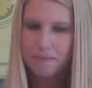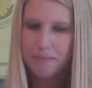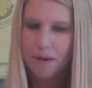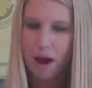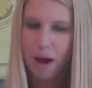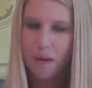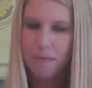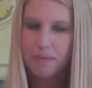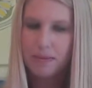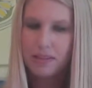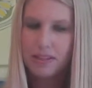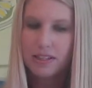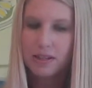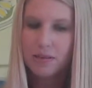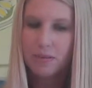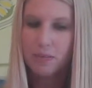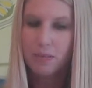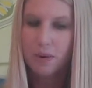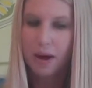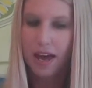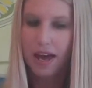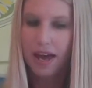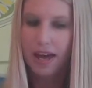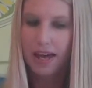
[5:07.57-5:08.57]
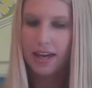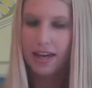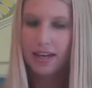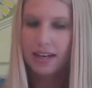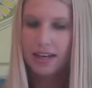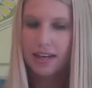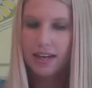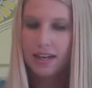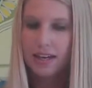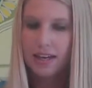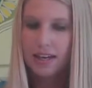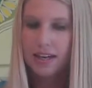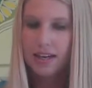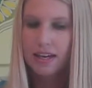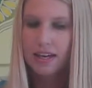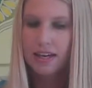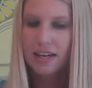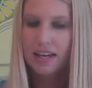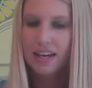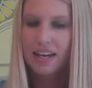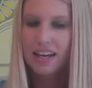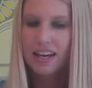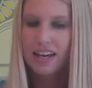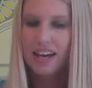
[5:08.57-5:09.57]
opposite way,
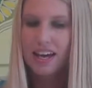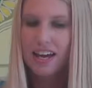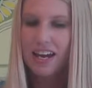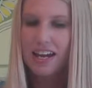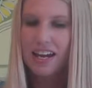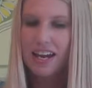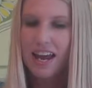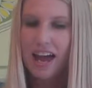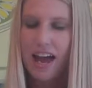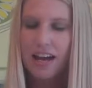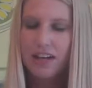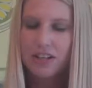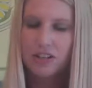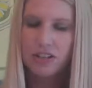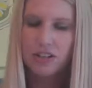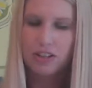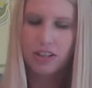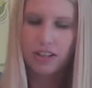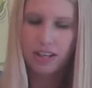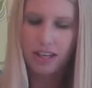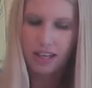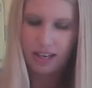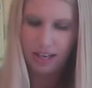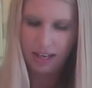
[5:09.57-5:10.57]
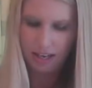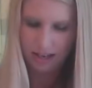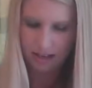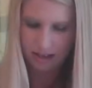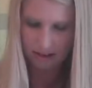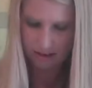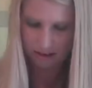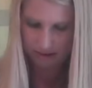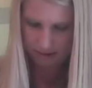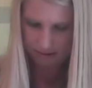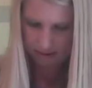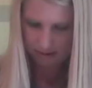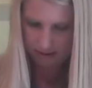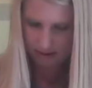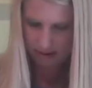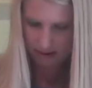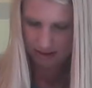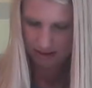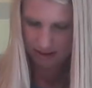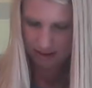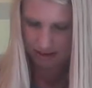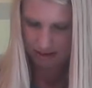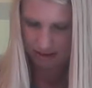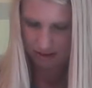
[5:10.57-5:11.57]
it actually, I
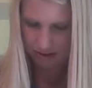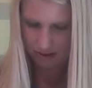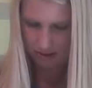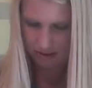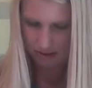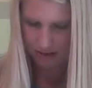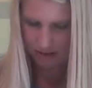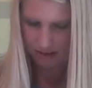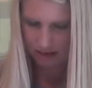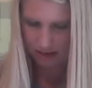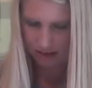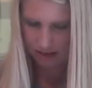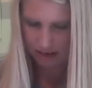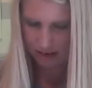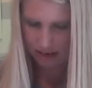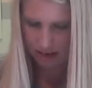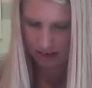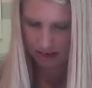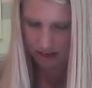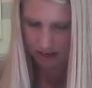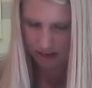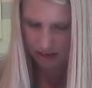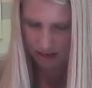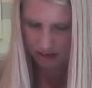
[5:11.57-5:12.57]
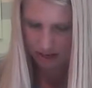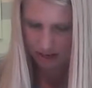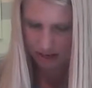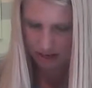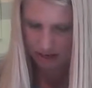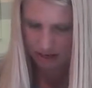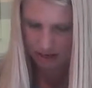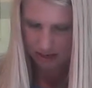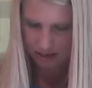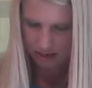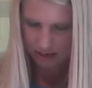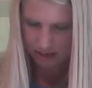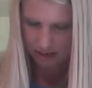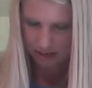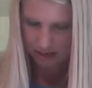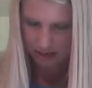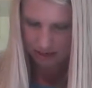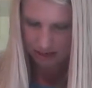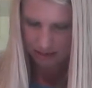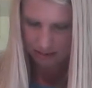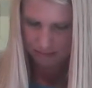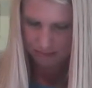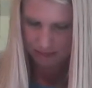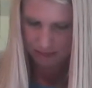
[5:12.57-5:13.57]
can do it,
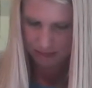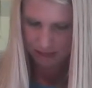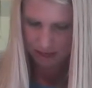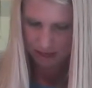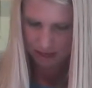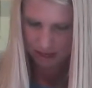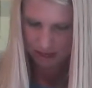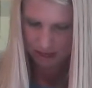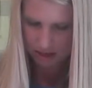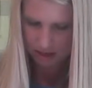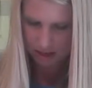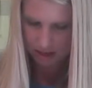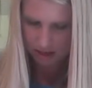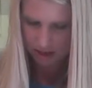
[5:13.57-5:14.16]
maybe